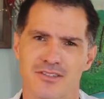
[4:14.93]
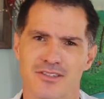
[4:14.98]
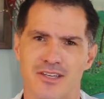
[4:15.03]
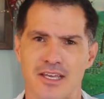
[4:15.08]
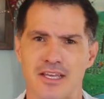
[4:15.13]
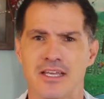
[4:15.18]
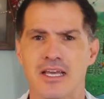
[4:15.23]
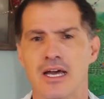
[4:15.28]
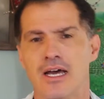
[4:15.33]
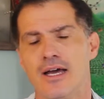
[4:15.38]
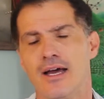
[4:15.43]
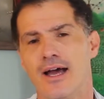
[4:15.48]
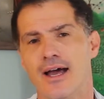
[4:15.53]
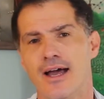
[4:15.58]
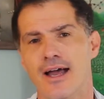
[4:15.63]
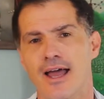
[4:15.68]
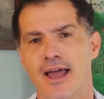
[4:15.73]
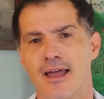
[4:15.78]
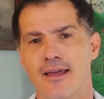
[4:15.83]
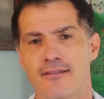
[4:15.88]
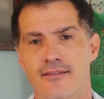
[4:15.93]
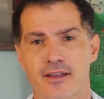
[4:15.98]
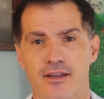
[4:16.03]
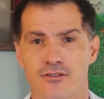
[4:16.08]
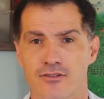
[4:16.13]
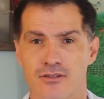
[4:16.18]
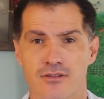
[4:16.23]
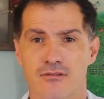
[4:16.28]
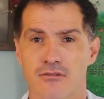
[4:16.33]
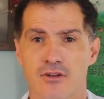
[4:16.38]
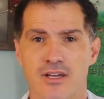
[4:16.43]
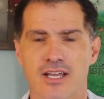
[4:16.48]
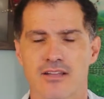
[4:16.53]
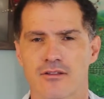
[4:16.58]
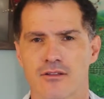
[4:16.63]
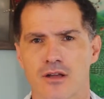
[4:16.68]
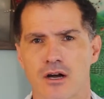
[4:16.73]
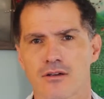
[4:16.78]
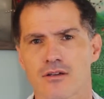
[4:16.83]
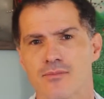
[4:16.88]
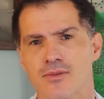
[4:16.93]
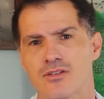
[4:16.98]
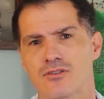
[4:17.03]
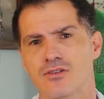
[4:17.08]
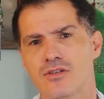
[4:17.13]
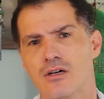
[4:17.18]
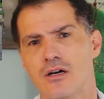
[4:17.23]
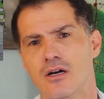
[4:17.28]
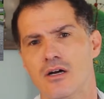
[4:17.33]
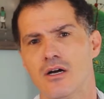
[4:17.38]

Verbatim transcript: D C, and then just look at the documents.